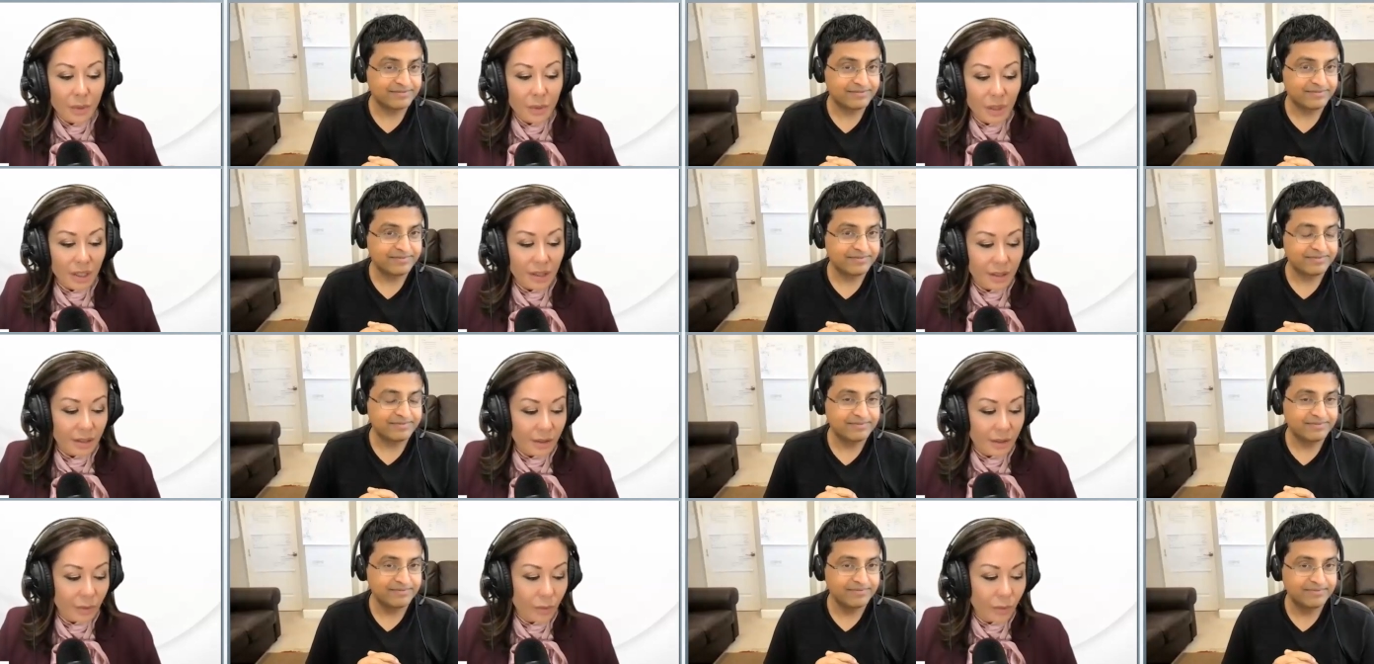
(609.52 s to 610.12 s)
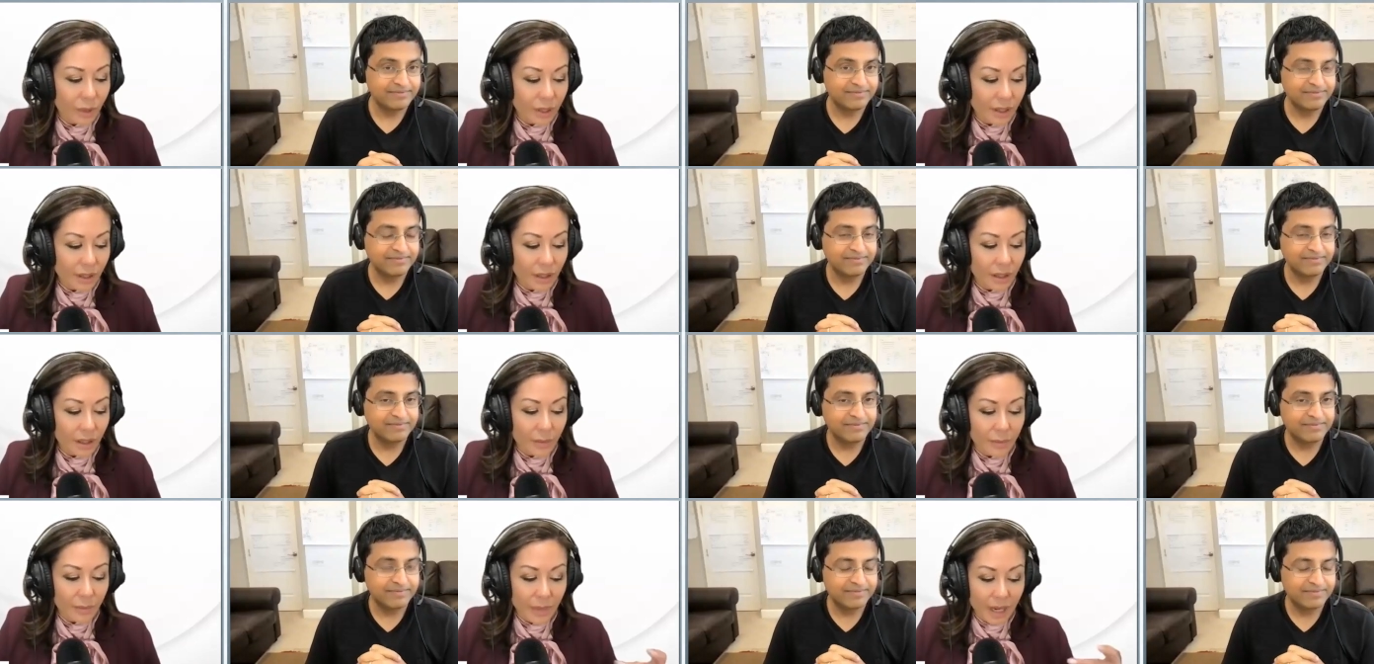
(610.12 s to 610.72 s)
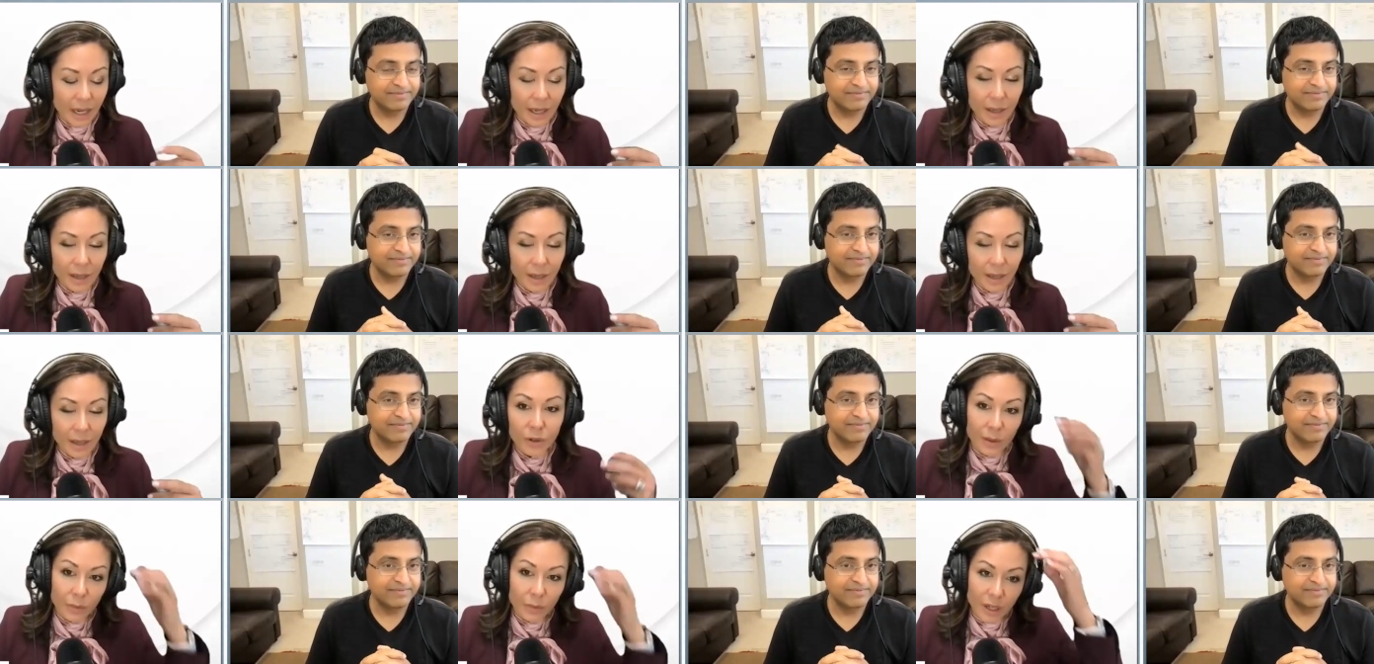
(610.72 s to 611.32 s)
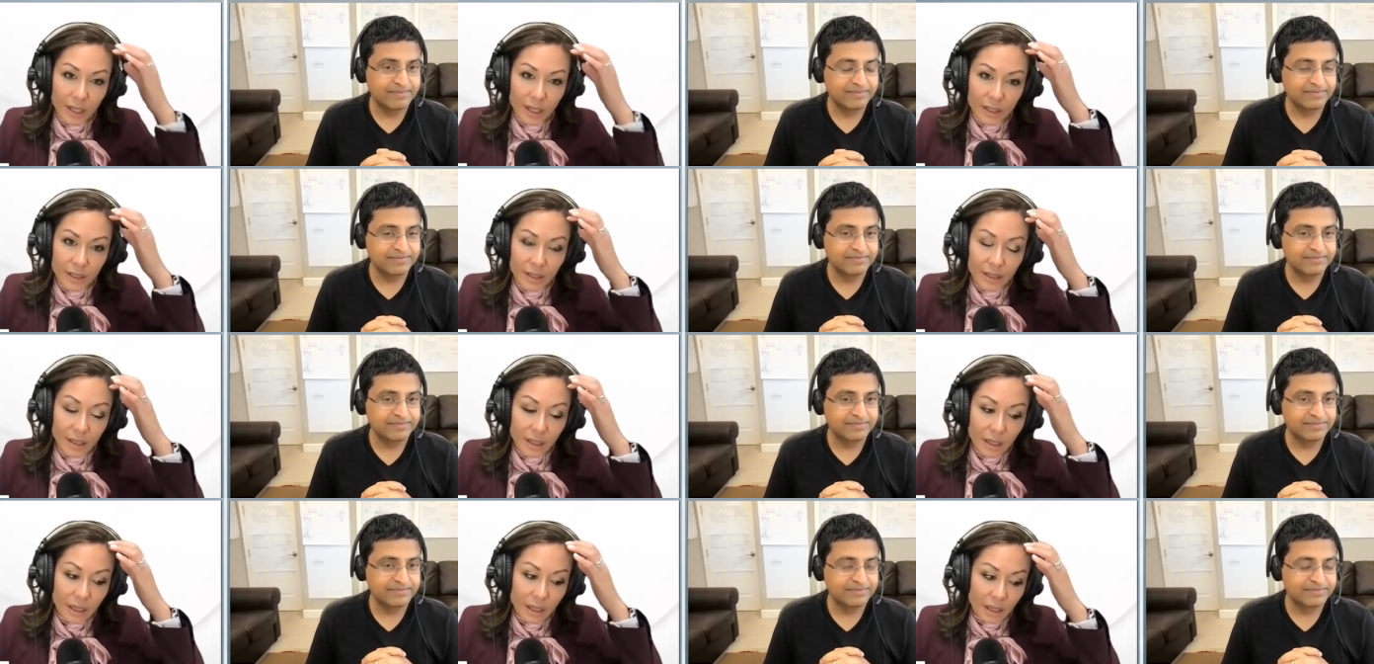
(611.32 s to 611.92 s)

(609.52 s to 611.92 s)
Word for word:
Speaker 1: because where my brain went